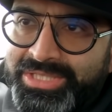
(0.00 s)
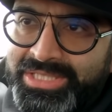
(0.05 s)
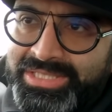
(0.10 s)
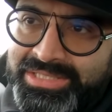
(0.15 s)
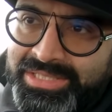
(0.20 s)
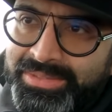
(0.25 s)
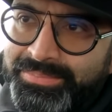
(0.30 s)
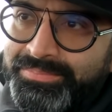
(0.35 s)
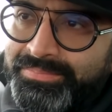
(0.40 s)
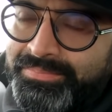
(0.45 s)

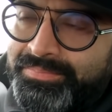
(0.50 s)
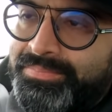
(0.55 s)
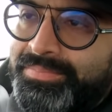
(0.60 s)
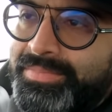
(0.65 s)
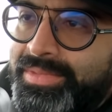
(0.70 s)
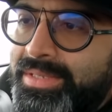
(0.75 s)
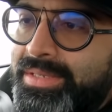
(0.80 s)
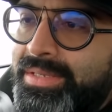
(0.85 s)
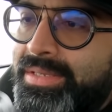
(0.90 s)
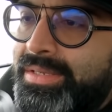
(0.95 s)
system
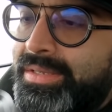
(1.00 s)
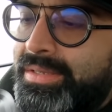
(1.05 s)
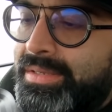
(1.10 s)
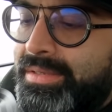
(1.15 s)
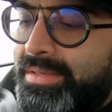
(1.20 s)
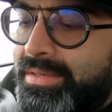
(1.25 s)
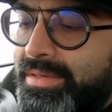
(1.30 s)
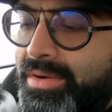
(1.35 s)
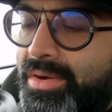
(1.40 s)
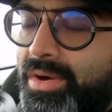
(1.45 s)

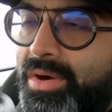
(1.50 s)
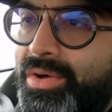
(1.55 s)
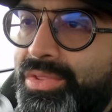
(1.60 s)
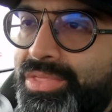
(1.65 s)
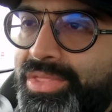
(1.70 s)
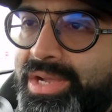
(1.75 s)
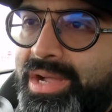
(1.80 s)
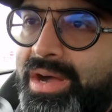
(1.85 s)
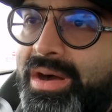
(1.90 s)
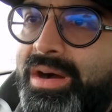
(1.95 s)
on
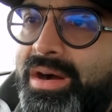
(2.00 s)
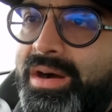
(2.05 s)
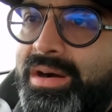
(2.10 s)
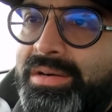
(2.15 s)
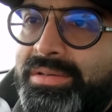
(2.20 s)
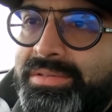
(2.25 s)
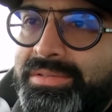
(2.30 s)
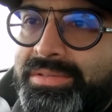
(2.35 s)
the car.